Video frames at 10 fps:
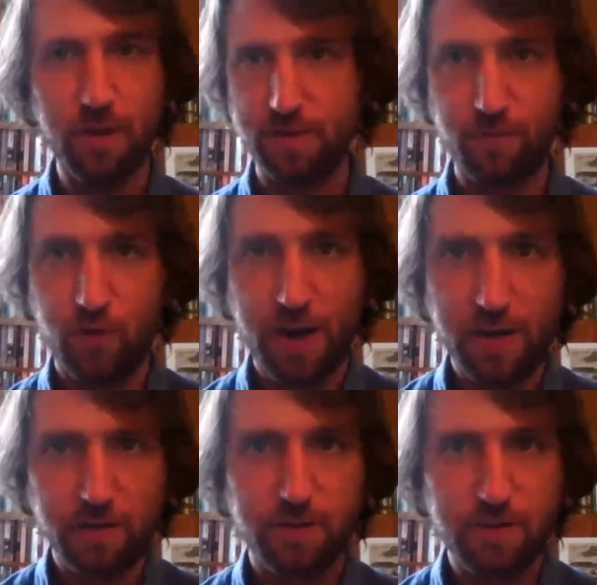And for
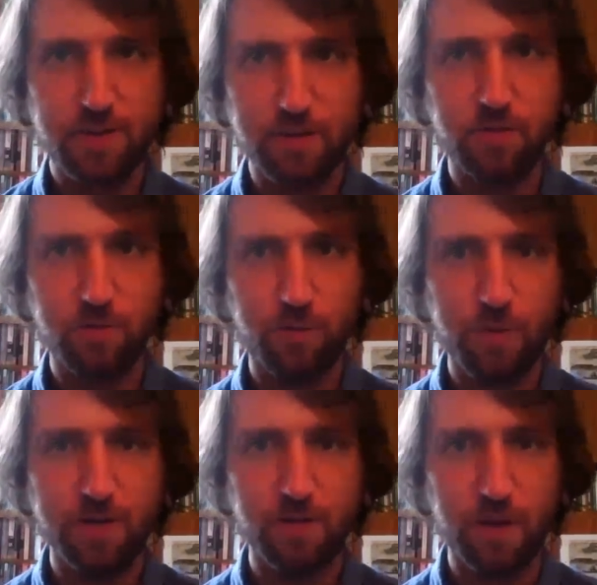her, this is a sort of
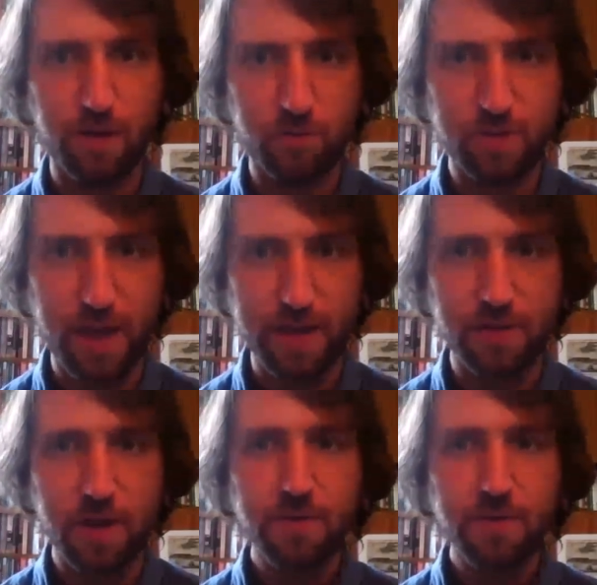personal crusade.